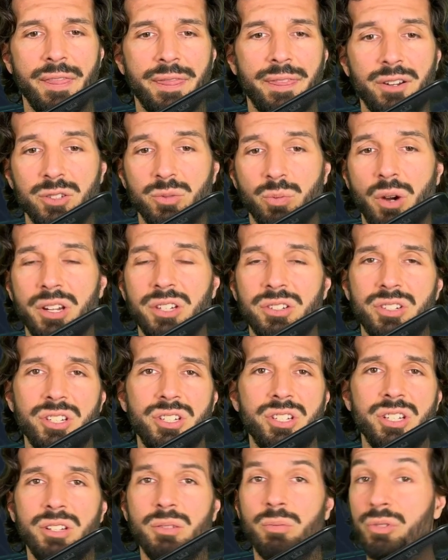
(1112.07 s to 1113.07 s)
There's
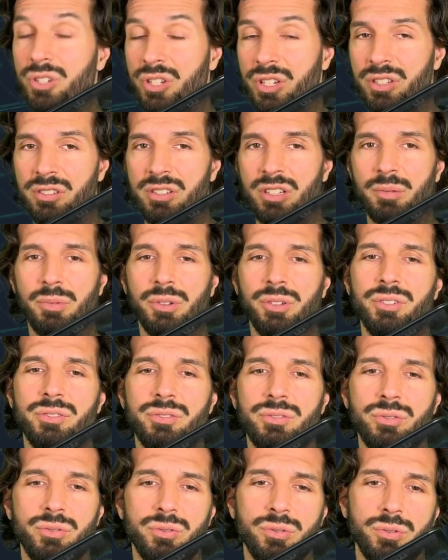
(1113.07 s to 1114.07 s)
YGG, which is similar
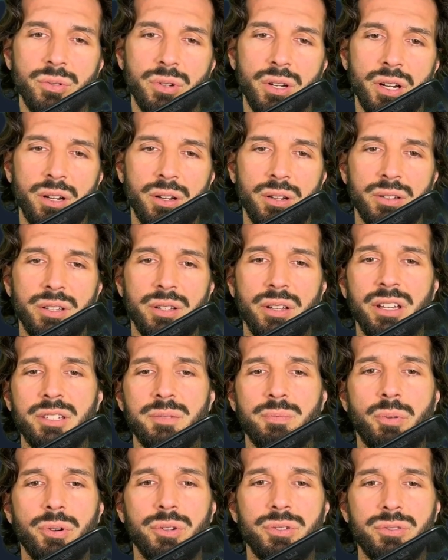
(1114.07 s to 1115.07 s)
to
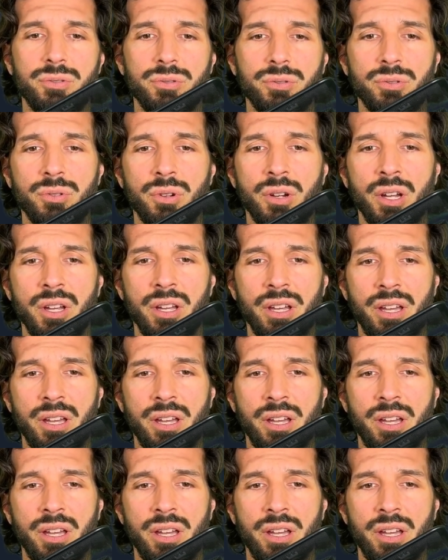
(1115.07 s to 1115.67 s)
SwissBorg too,